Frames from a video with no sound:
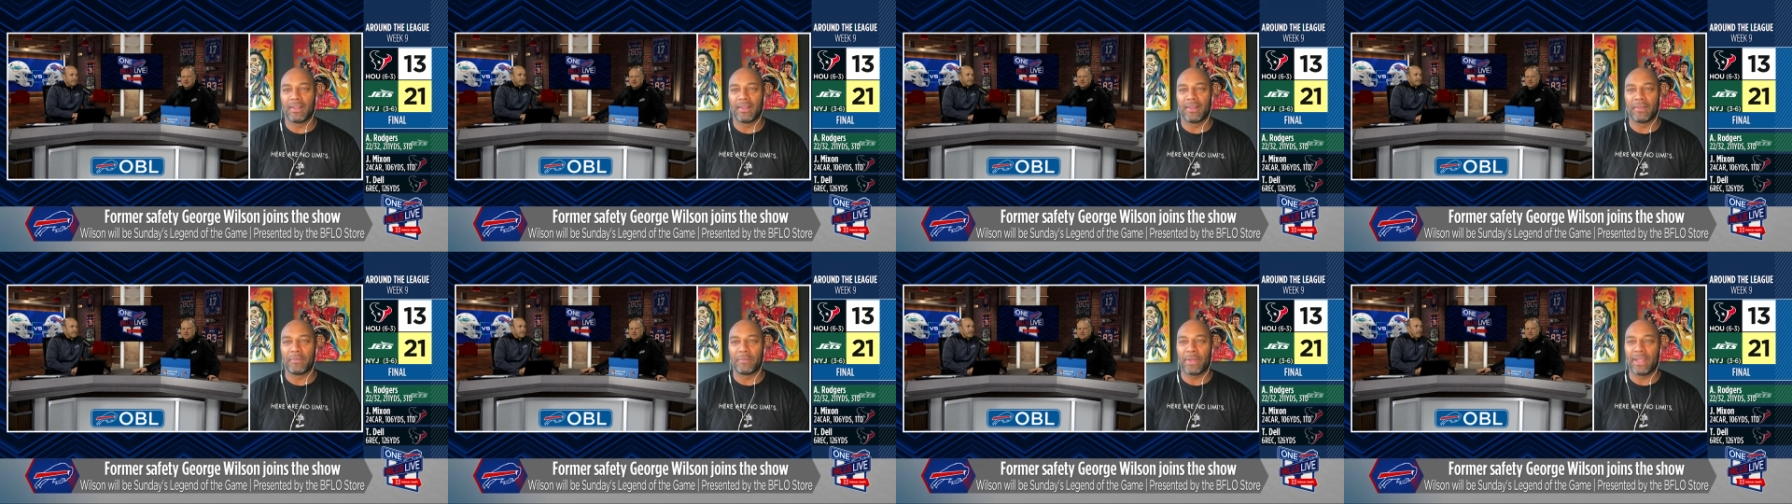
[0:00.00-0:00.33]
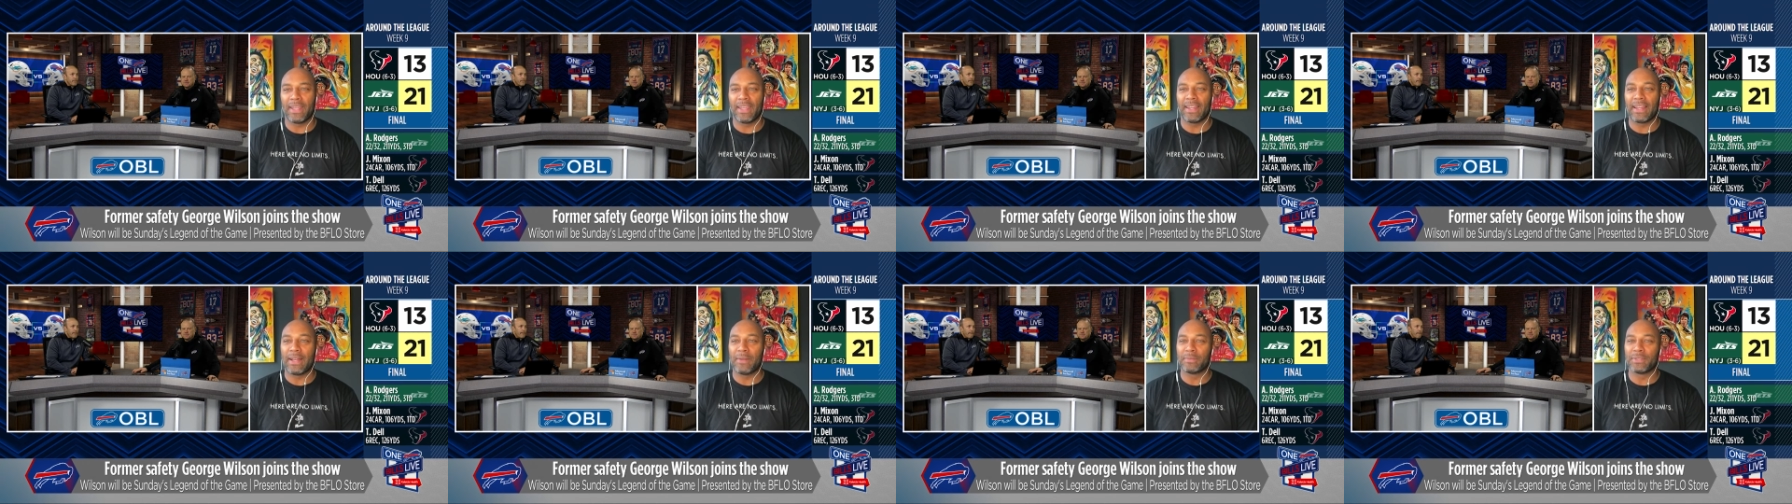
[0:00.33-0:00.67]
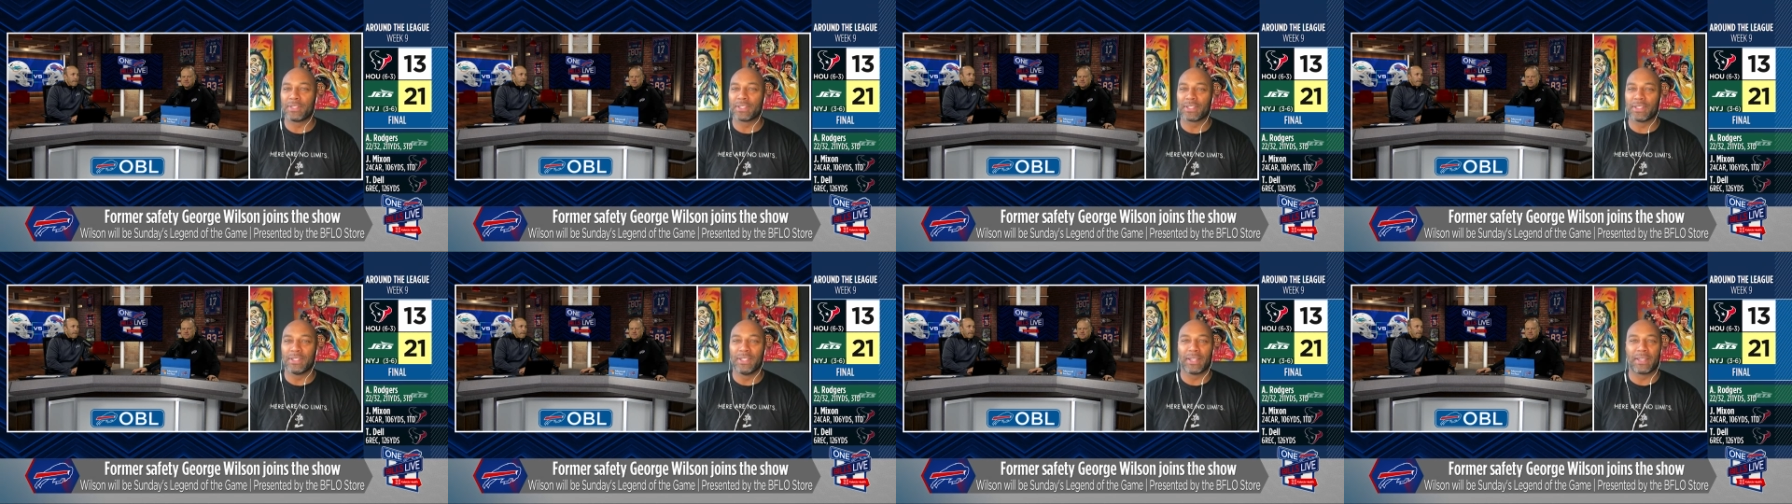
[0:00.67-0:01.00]
Man, I'm
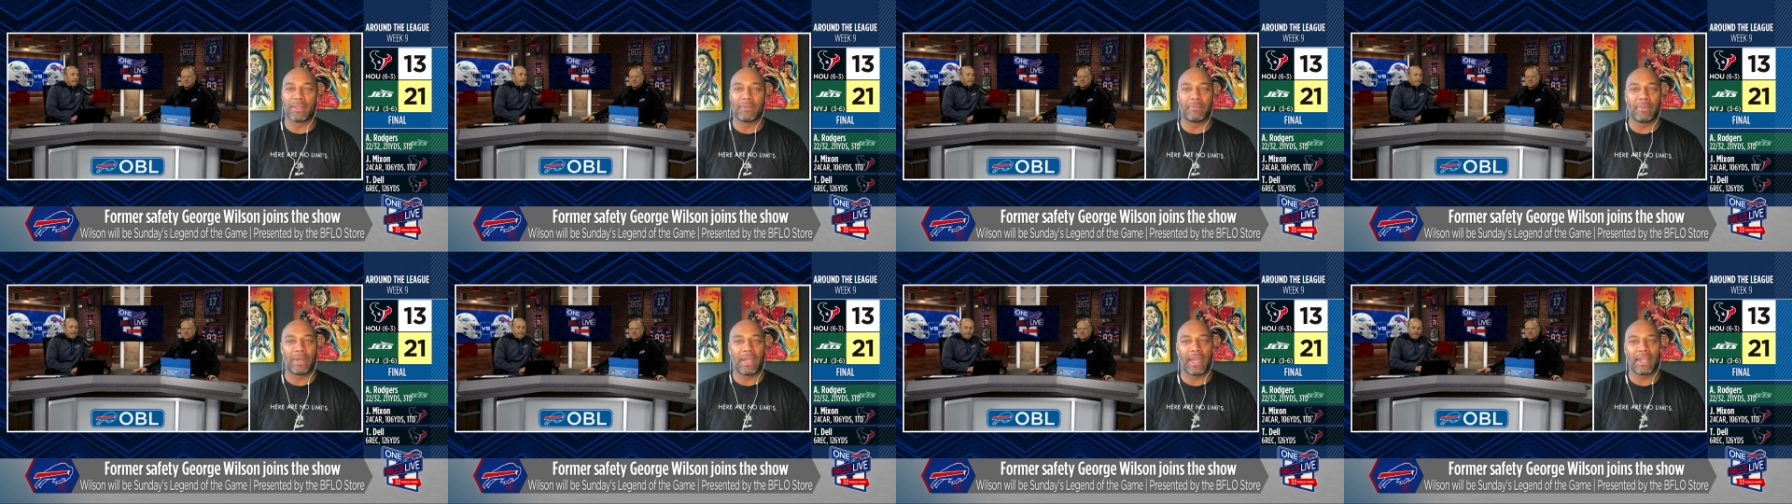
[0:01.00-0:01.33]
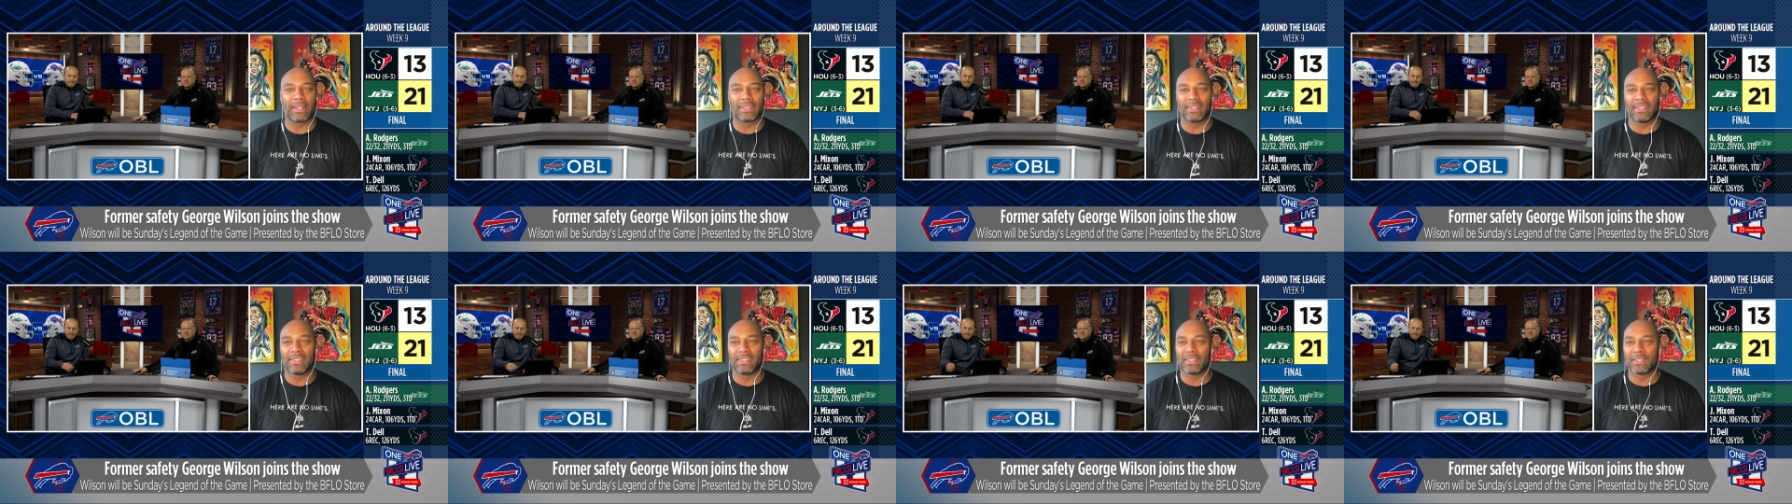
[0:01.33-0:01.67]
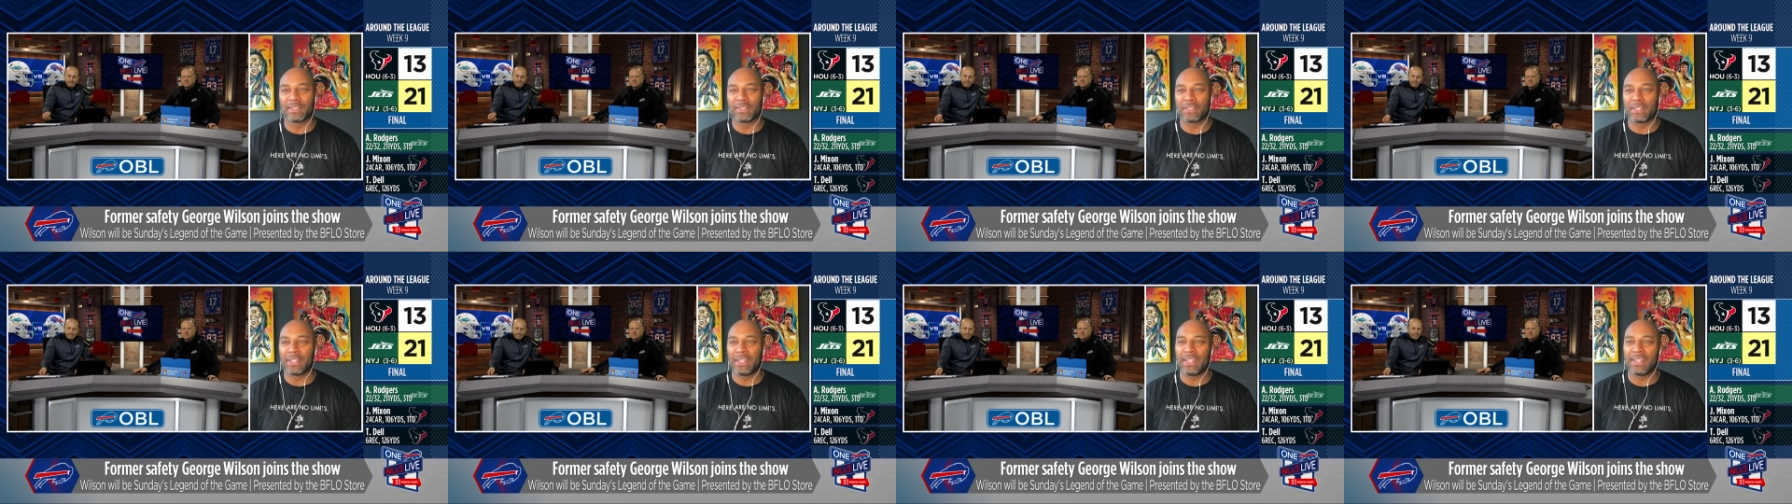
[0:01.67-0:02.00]
just looking back to
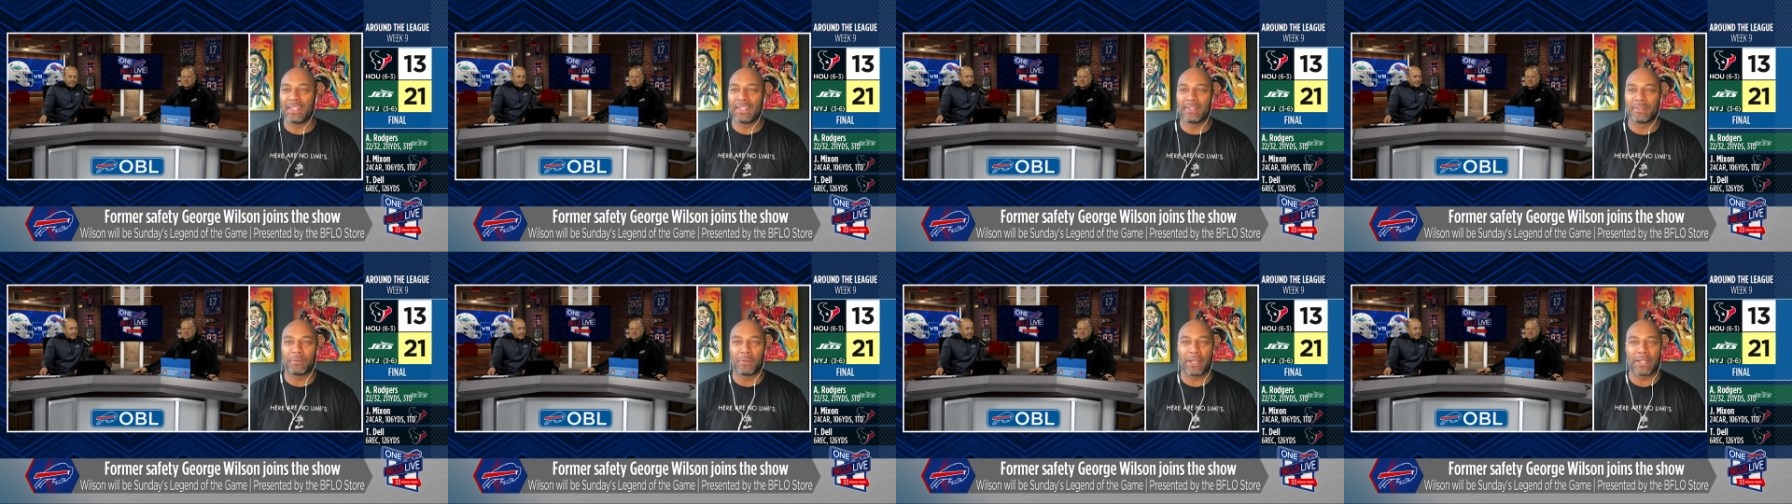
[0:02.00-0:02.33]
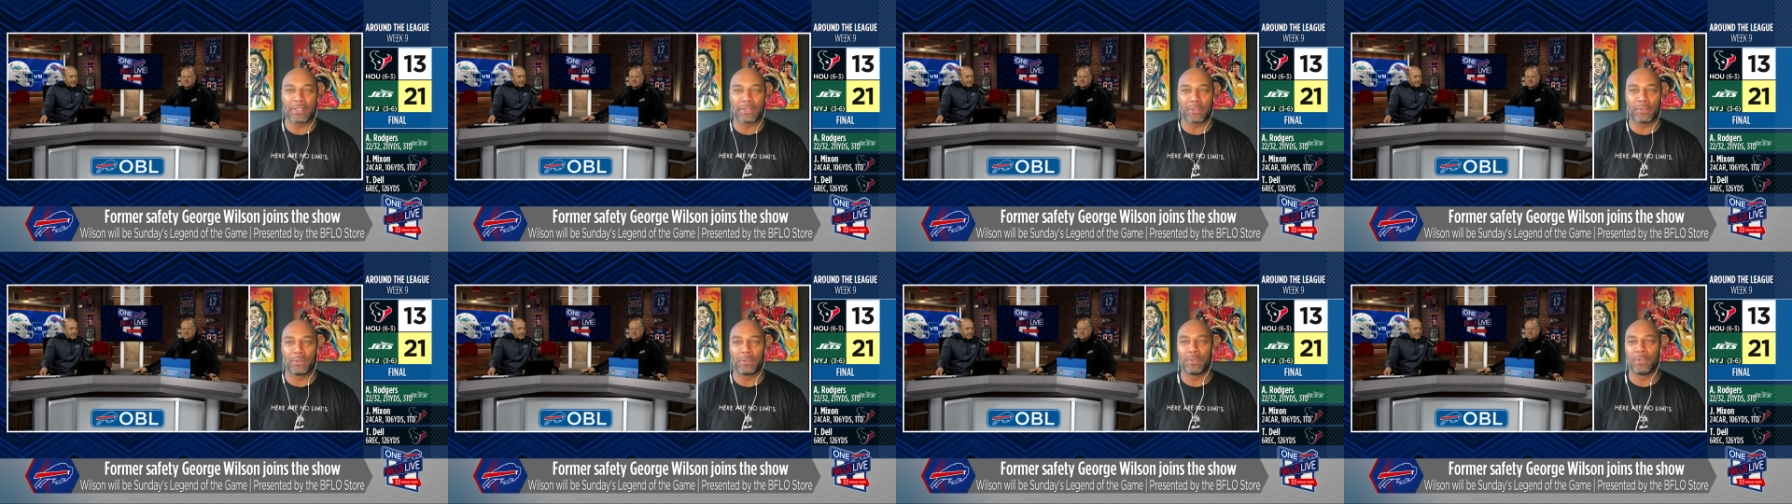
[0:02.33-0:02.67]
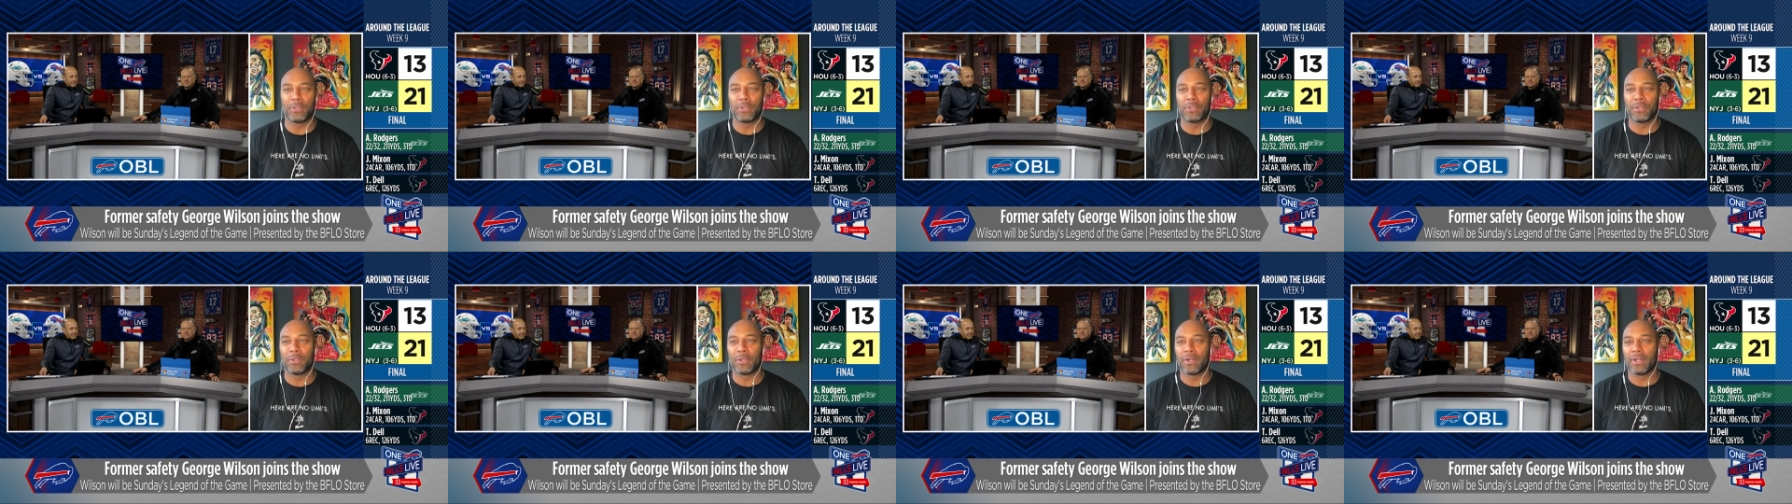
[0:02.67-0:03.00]
just getting Western New
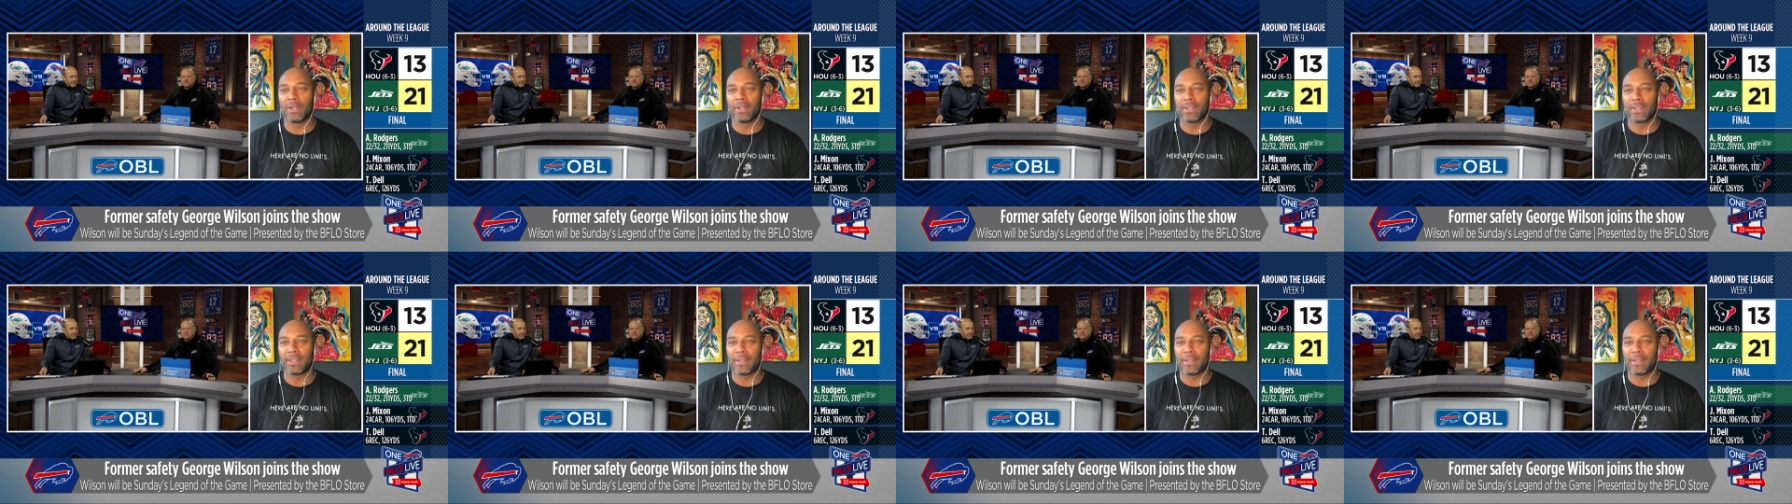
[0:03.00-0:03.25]
York,